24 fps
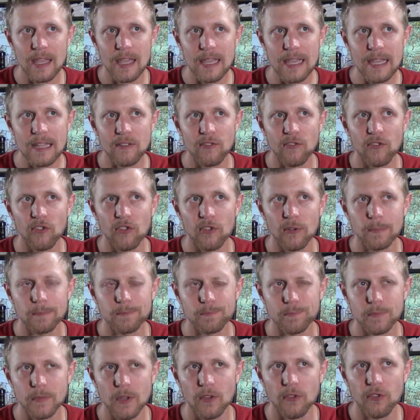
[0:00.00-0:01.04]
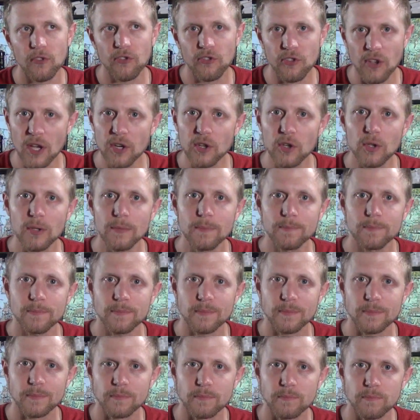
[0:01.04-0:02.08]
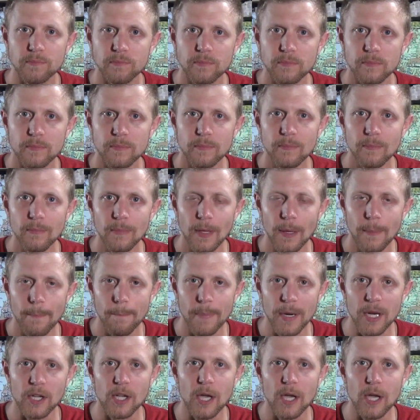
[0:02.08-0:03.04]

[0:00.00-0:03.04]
It's subtle, but